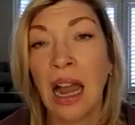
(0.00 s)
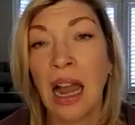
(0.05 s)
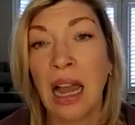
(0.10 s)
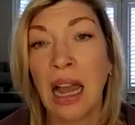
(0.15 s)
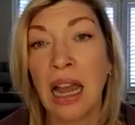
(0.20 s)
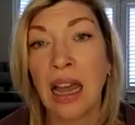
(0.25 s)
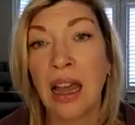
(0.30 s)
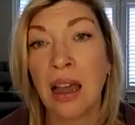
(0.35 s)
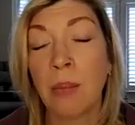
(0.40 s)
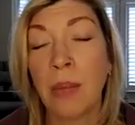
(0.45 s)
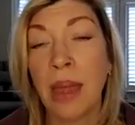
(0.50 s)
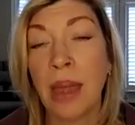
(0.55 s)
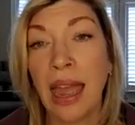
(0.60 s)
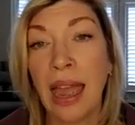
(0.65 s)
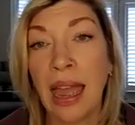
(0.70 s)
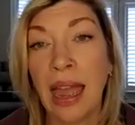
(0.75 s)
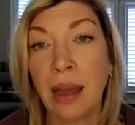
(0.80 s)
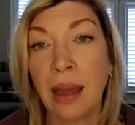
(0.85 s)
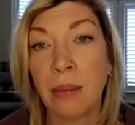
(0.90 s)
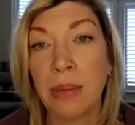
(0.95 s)

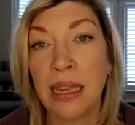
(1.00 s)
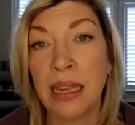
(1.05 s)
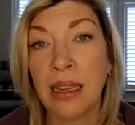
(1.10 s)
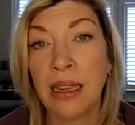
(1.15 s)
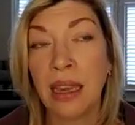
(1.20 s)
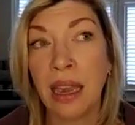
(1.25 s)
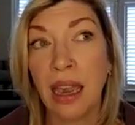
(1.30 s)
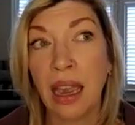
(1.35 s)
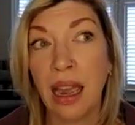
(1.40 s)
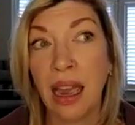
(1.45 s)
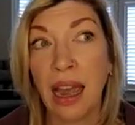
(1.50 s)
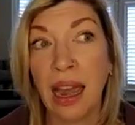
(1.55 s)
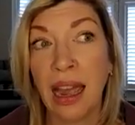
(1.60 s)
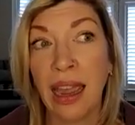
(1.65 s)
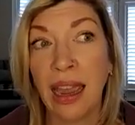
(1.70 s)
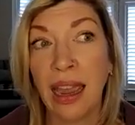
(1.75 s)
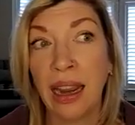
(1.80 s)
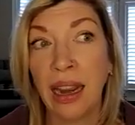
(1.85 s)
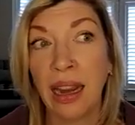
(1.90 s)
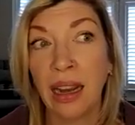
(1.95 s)
Abby,
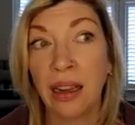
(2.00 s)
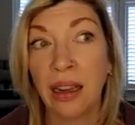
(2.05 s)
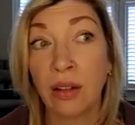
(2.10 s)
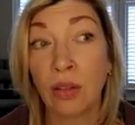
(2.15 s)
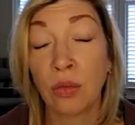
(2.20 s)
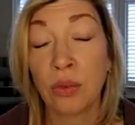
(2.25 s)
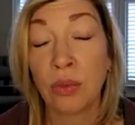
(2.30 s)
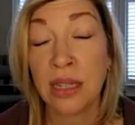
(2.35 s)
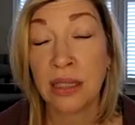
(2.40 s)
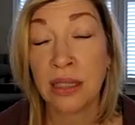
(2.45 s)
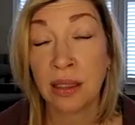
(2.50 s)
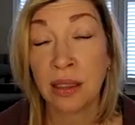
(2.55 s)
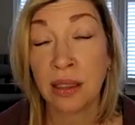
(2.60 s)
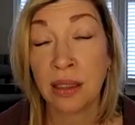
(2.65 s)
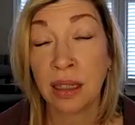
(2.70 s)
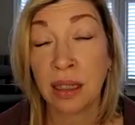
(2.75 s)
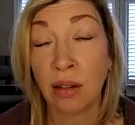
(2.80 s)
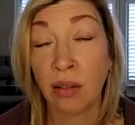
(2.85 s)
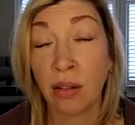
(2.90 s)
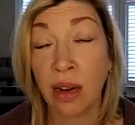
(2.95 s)
I
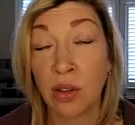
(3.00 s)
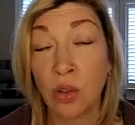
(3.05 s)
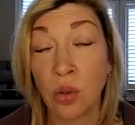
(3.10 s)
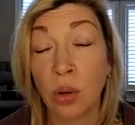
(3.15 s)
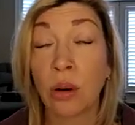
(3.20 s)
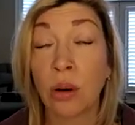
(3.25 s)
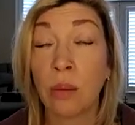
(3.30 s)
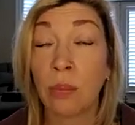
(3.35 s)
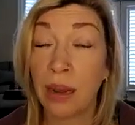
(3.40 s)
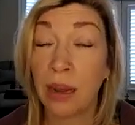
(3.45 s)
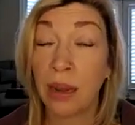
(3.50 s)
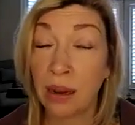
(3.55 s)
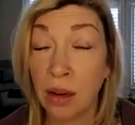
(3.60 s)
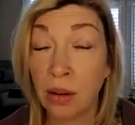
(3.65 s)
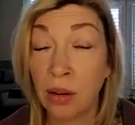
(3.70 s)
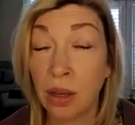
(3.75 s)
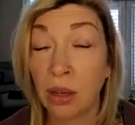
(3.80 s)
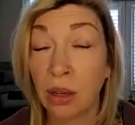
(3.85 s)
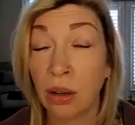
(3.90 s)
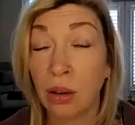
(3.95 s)
recently or about a
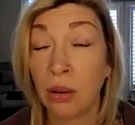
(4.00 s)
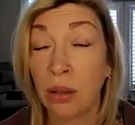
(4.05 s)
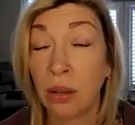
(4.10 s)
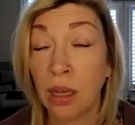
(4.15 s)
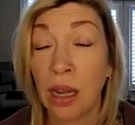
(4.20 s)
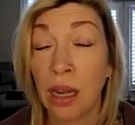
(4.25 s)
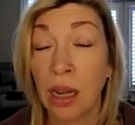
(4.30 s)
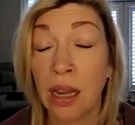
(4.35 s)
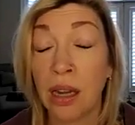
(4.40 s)
year ago,